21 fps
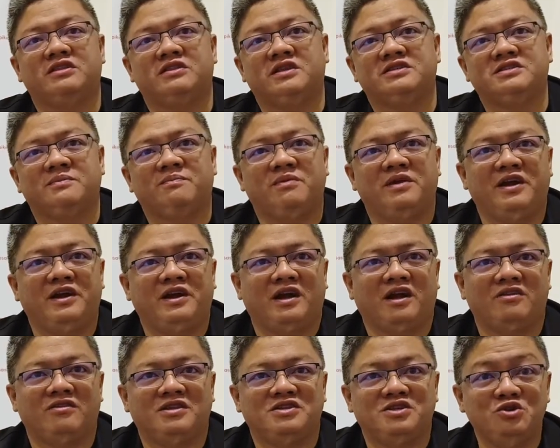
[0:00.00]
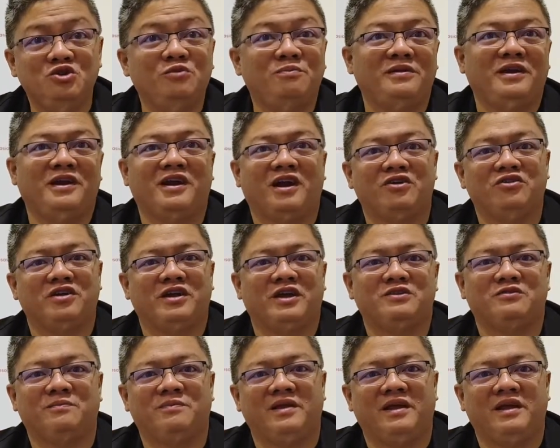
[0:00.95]
that's a playground. It's a new playground you
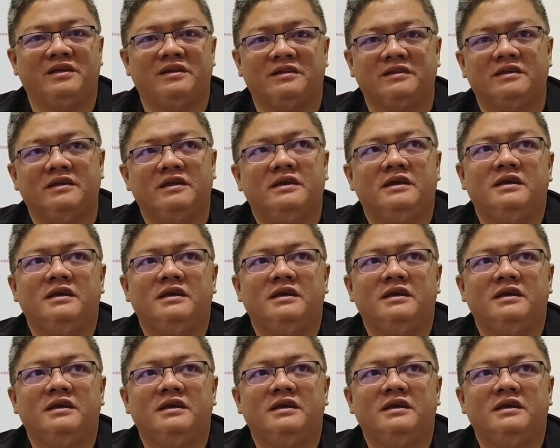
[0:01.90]
get to play in.